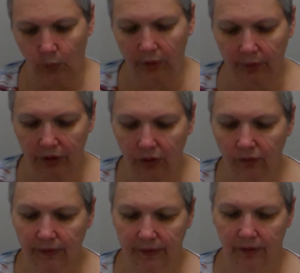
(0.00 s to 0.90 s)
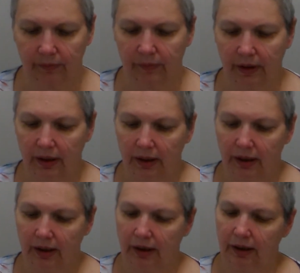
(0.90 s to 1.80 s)
we went over them,
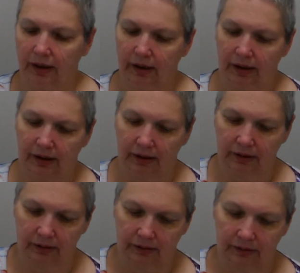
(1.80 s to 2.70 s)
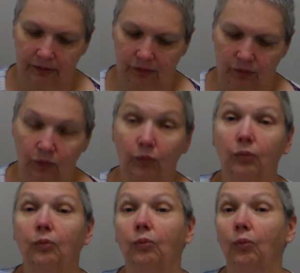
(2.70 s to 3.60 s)
and
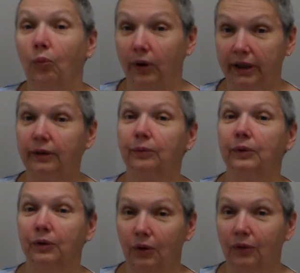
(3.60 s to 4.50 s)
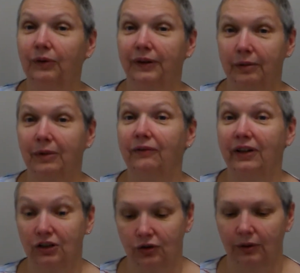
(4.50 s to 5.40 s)
we will go over them
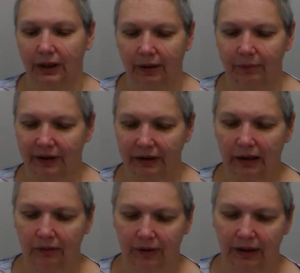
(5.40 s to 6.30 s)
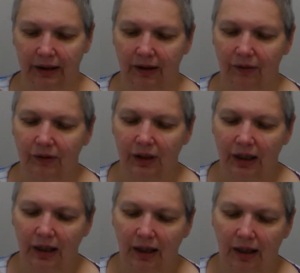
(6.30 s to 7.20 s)
eventually, but not right now.
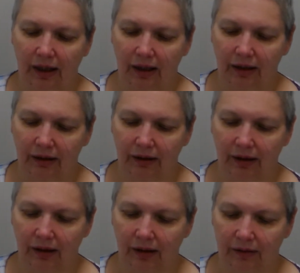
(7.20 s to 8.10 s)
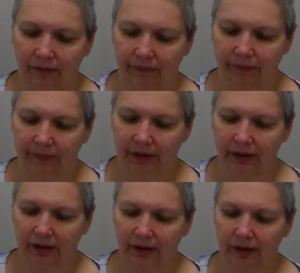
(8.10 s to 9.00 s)
And
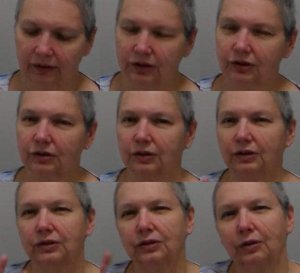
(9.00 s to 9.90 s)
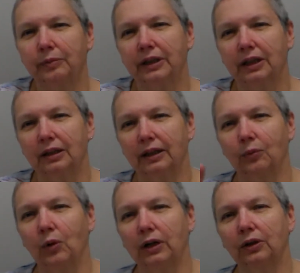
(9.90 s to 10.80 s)
there's so many,
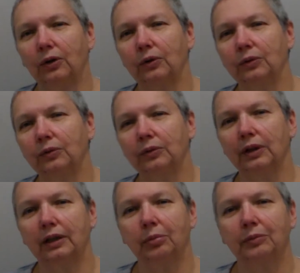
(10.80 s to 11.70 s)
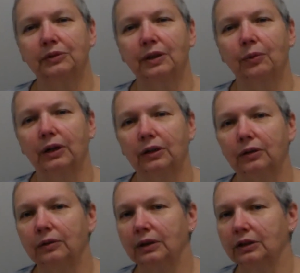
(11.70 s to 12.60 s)
like Wado, a lot of people say
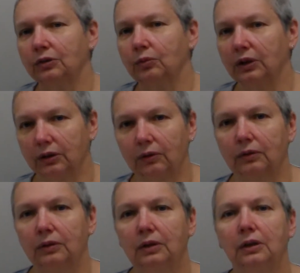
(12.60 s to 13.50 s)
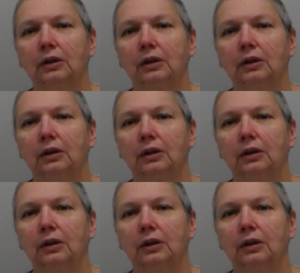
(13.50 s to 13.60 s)
Wado, and it's Wado.